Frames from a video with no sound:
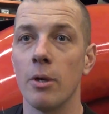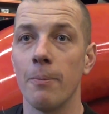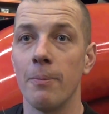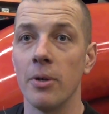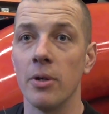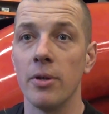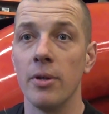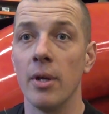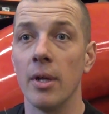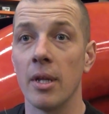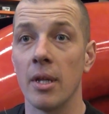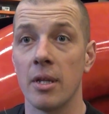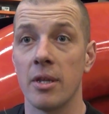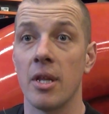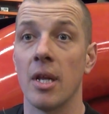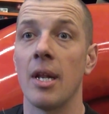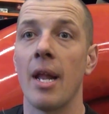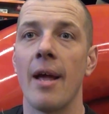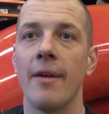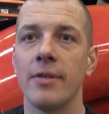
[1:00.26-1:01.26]
build
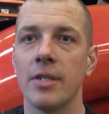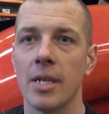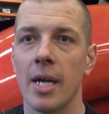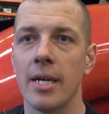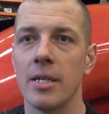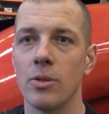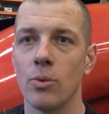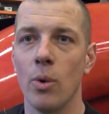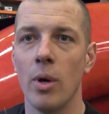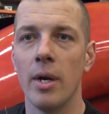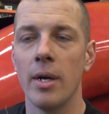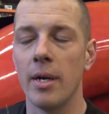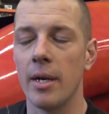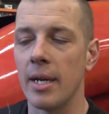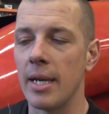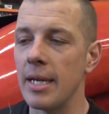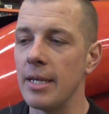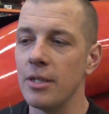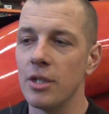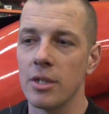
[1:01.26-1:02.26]
the life-size one? And
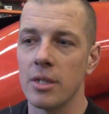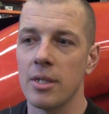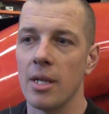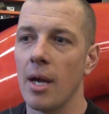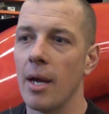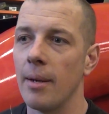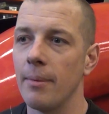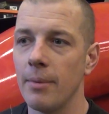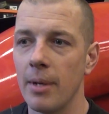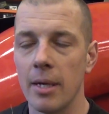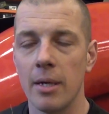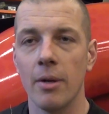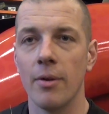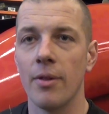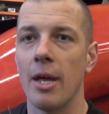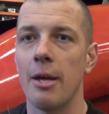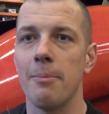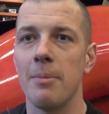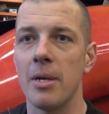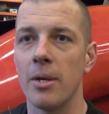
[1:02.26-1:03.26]
he just thought,
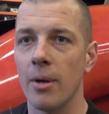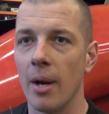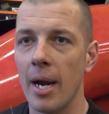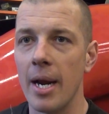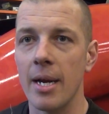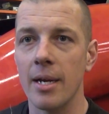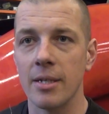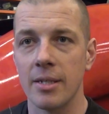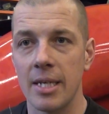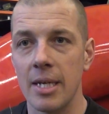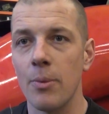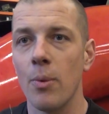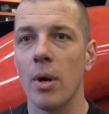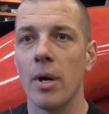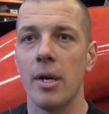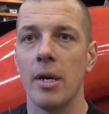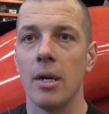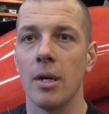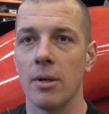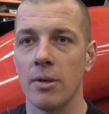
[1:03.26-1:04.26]
that'd be great, because he
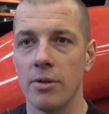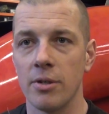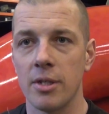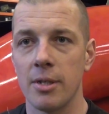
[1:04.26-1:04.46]
wanted to learn